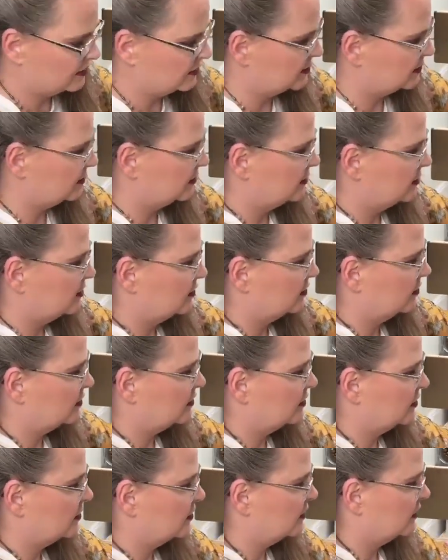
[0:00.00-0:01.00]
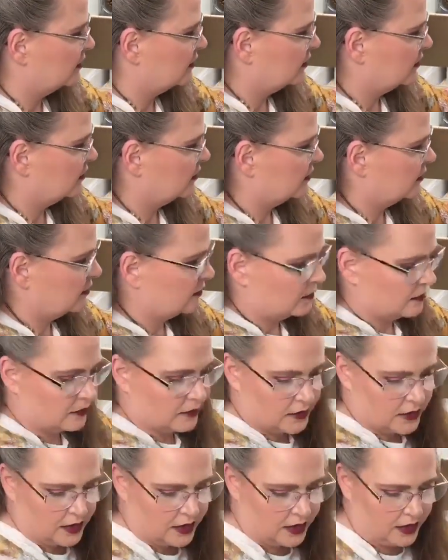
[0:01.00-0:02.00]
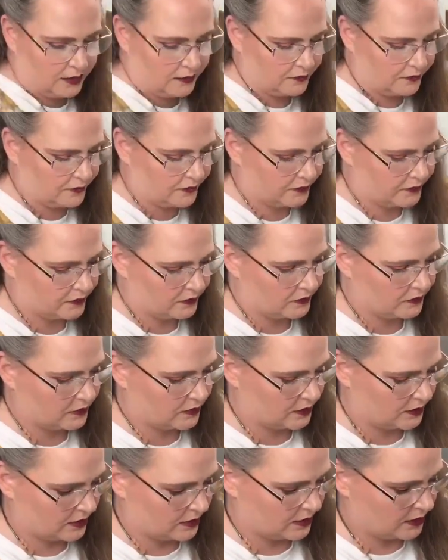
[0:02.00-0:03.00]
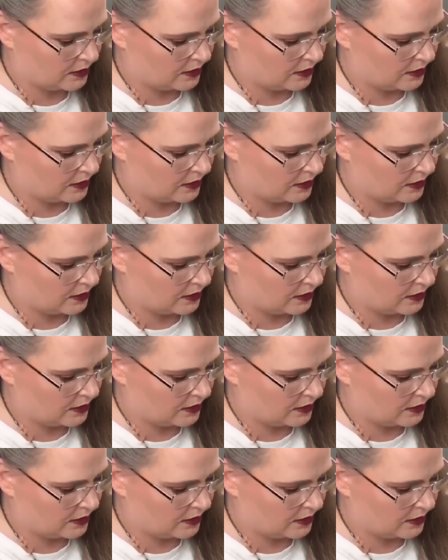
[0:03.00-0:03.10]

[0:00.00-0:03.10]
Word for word: That would be a good thing. Okay.